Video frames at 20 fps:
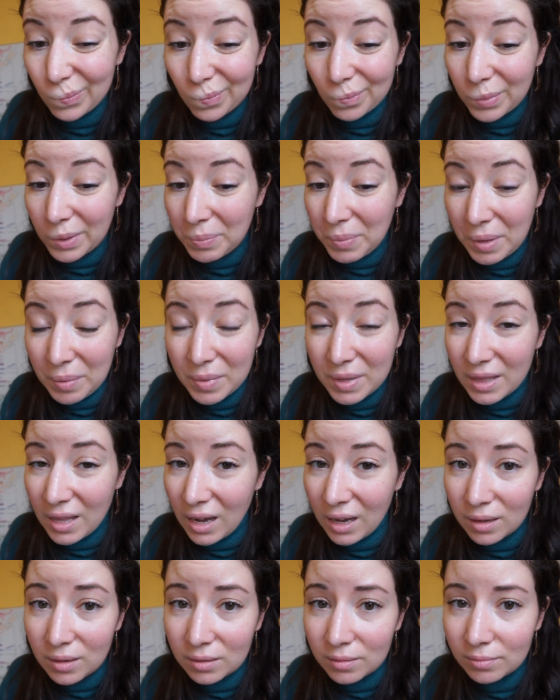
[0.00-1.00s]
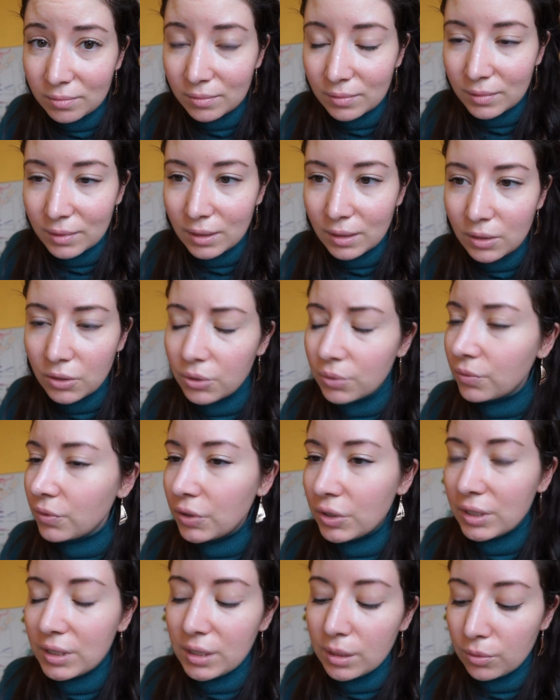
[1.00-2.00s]
But maybe not. They're
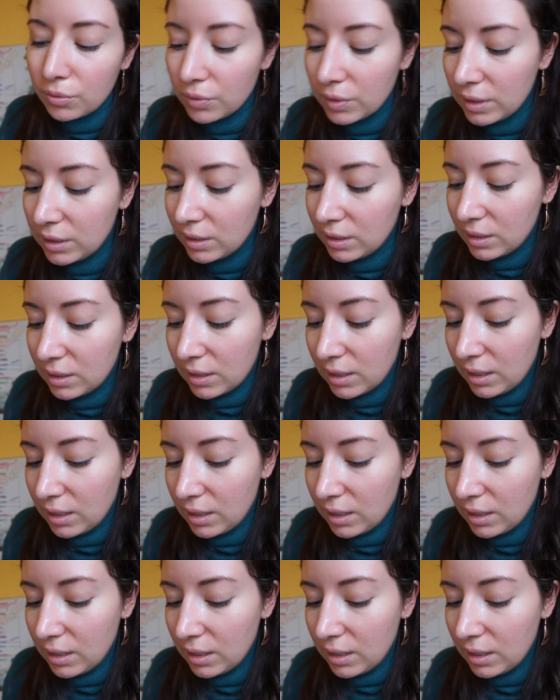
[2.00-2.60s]
very different,